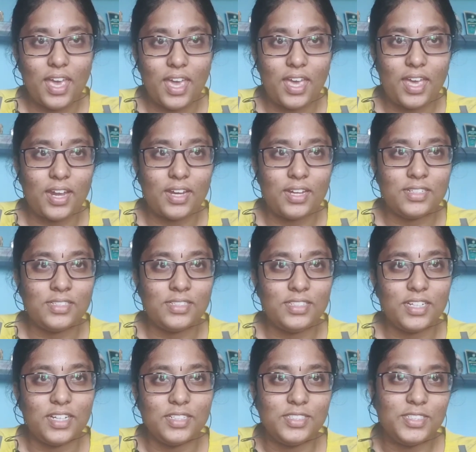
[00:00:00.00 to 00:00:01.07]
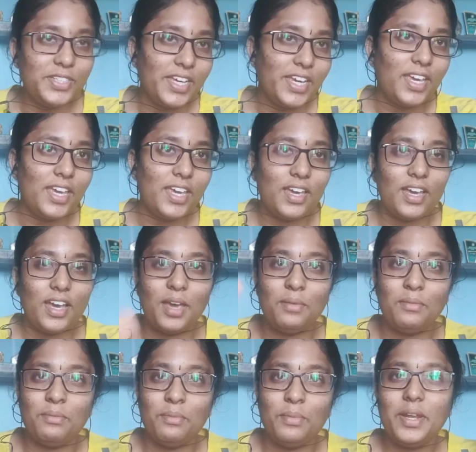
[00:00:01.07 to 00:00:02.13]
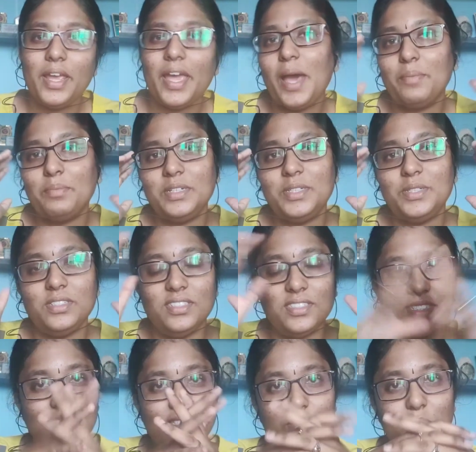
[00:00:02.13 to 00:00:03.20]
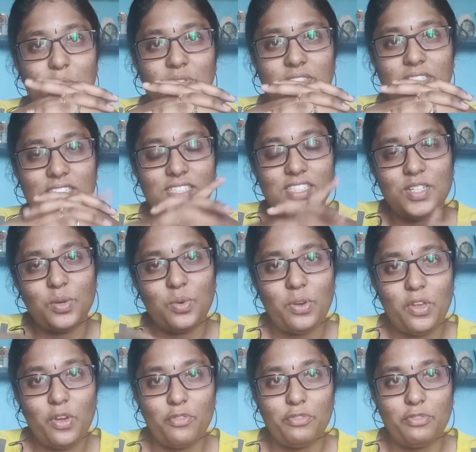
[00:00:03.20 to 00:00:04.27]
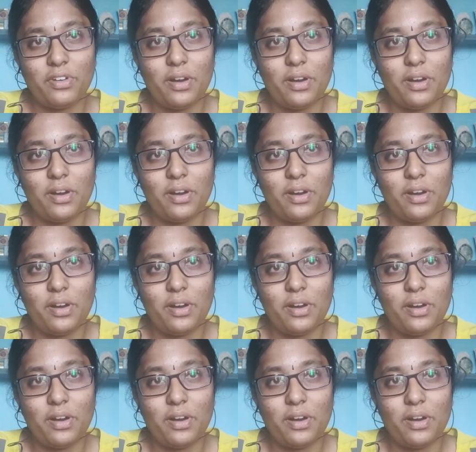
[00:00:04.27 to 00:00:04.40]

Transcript: and today I'm very happy to discuss about the story of